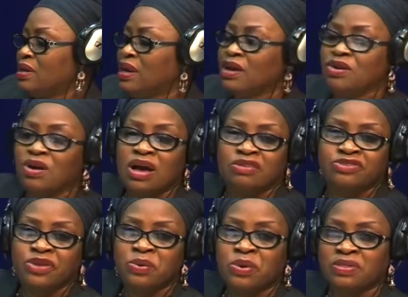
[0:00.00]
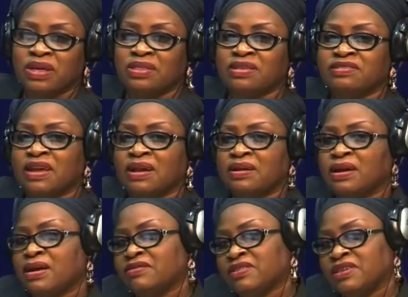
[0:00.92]
Now you have someone that the
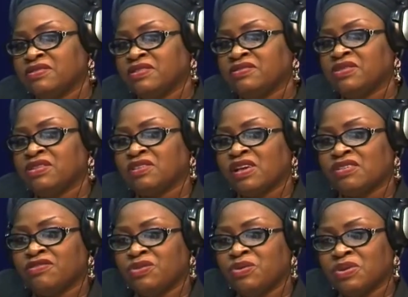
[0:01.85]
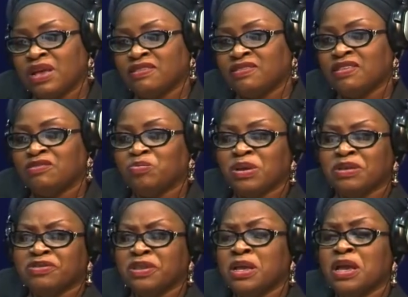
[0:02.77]
technical skills is not as good as this
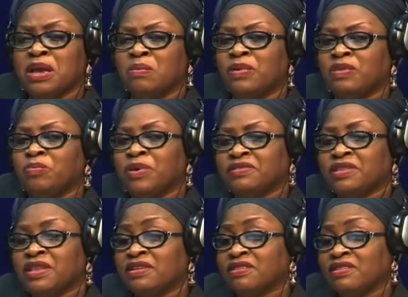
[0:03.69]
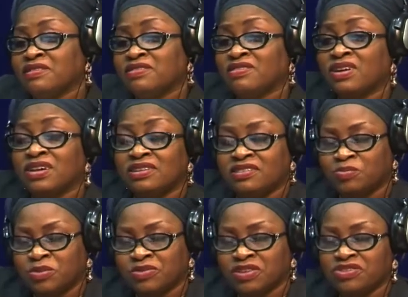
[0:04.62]
person, but the person has a sunny
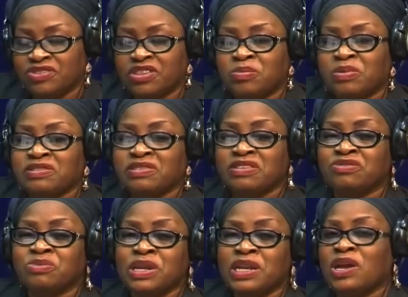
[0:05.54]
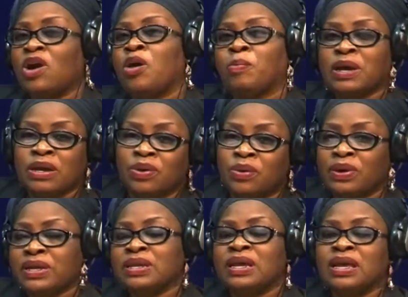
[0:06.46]
disposition. The person is really up and
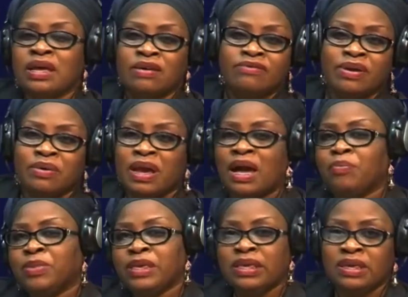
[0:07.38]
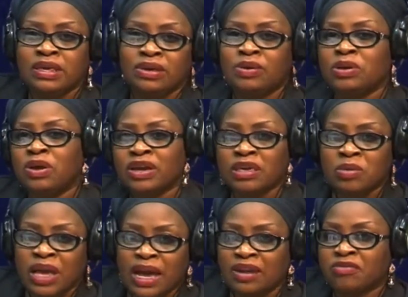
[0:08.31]
going, very happy, go lucky
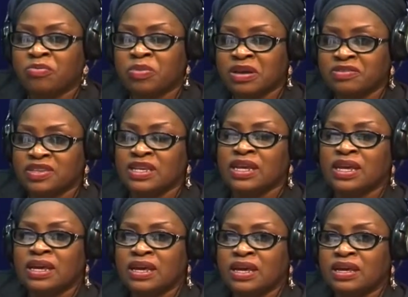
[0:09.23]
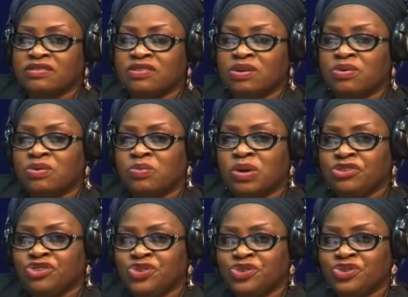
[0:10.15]
kind of person. And so what
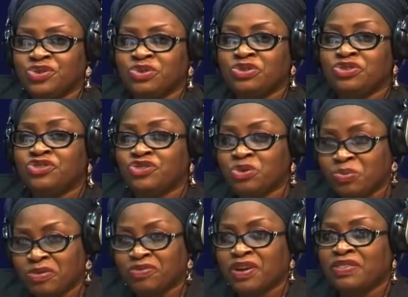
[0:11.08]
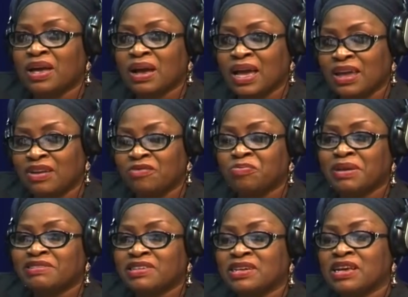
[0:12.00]
do? You should prefer that kind of
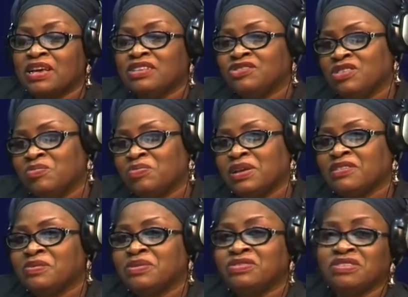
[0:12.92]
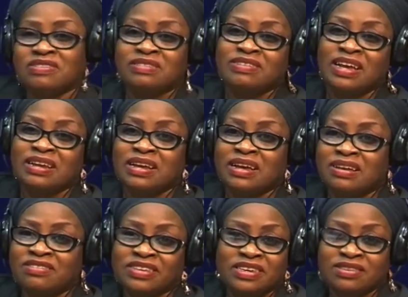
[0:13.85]
person to the person with just the technical
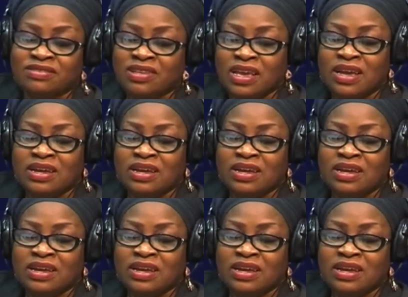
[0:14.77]
skills